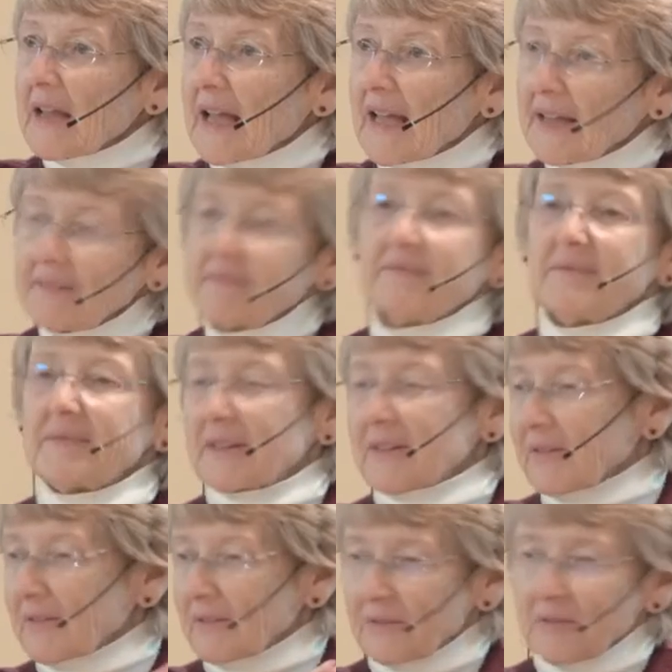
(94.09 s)
And
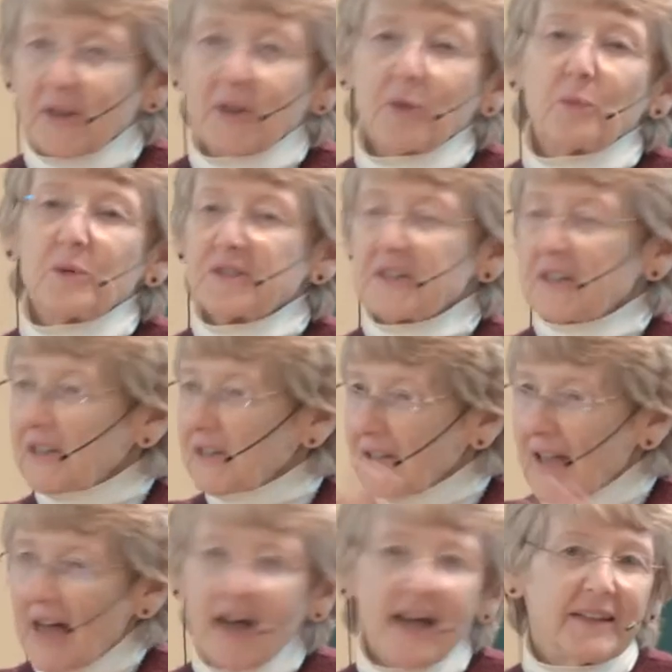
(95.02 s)
there
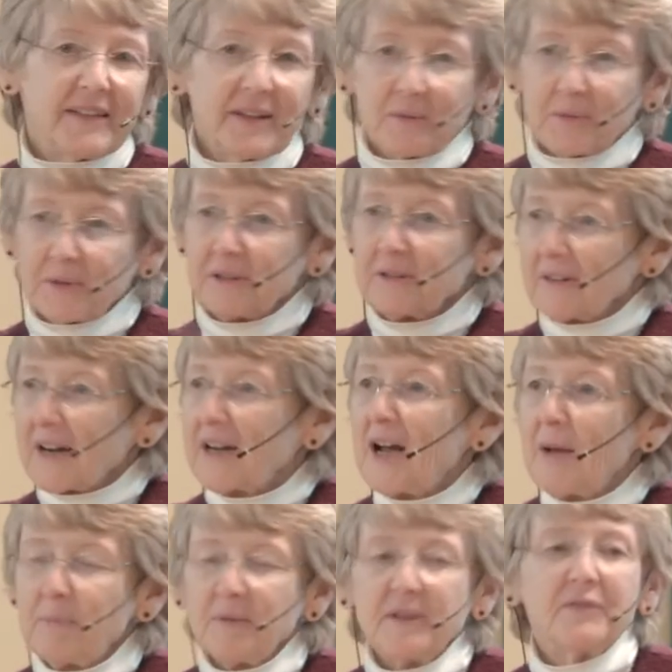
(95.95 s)
were a
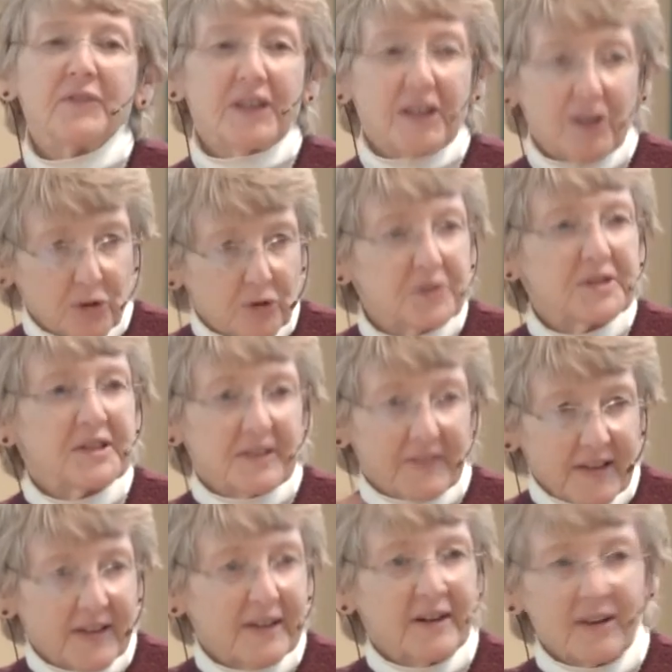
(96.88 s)
couple of years
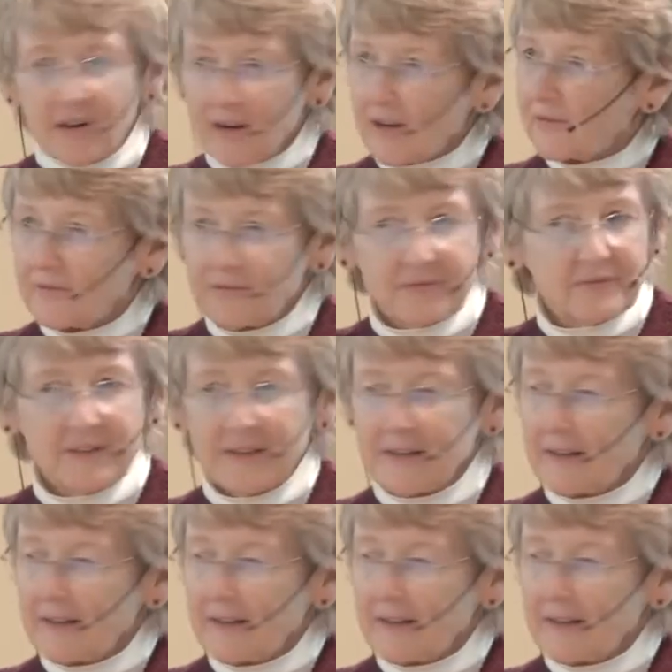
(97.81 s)
in there of,